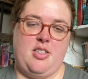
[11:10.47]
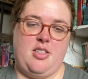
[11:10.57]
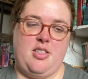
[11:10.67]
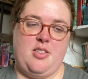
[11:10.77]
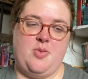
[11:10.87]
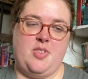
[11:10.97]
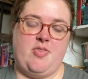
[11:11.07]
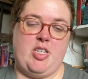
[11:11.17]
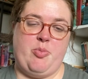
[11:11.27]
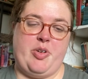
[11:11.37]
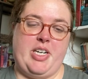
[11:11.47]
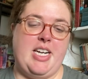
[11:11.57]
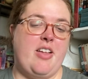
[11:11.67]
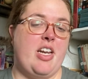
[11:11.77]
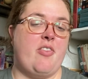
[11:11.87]
This one's very pretty.
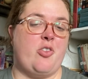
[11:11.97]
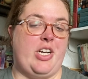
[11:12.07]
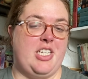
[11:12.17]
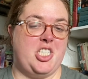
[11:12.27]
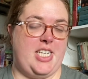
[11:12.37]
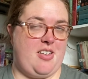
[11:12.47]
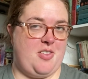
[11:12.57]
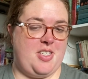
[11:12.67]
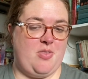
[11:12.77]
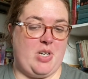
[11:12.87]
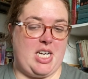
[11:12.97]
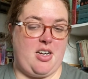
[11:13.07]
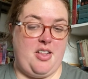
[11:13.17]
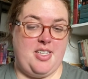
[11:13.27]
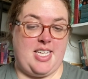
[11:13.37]
Now that I've read Jane Austen, when I got
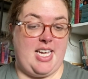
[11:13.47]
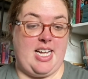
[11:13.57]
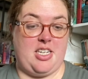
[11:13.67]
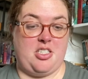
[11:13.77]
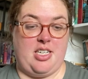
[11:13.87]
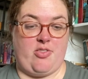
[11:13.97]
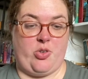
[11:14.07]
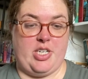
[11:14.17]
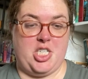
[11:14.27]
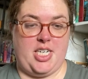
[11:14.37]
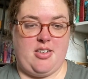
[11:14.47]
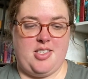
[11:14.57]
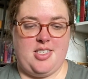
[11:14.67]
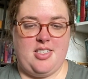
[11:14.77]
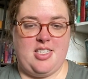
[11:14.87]
this, I had actually never read Jane
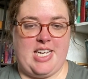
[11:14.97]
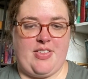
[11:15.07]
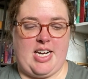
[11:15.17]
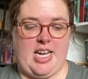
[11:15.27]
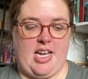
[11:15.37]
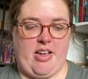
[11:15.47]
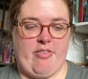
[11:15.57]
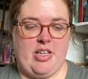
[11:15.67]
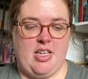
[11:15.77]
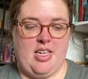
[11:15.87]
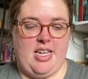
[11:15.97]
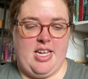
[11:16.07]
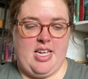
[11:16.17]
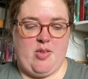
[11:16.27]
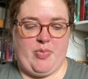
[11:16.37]
Austen. Now that I have,
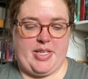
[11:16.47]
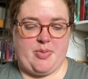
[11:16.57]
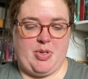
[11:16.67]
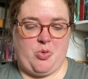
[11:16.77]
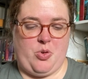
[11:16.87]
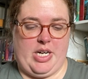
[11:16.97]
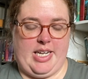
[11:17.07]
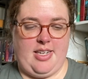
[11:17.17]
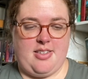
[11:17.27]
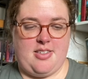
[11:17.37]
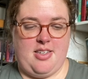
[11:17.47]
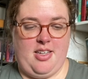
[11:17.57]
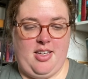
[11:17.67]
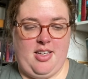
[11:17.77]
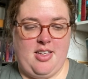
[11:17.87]
it makes me quite
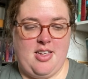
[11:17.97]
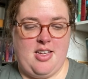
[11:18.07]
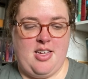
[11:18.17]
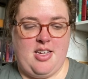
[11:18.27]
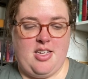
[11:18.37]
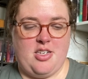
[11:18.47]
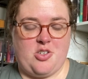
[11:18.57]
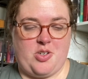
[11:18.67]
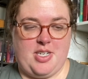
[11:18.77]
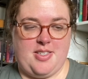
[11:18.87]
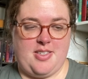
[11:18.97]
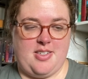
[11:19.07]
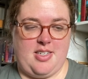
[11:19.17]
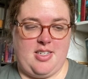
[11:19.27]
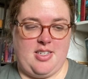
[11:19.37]
interested
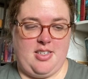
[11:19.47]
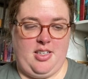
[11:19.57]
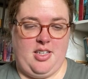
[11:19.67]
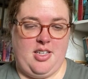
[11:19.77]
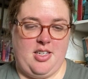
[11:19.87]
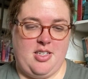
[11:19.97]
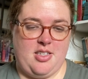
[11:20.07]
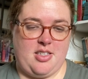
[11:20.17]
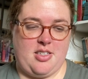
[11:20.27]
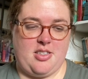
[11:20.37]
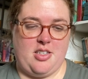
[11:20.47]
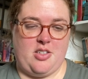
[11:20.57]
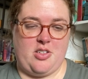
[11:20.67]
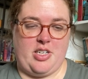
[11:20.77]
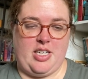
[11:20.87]
in
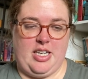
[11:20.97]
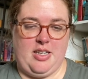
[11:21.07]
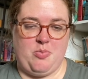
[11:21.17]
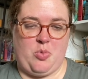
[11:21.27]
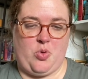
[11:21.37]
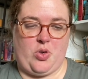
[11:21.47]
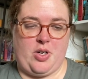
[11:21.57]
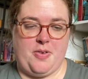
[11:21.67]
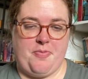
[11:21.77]
coloring in it more.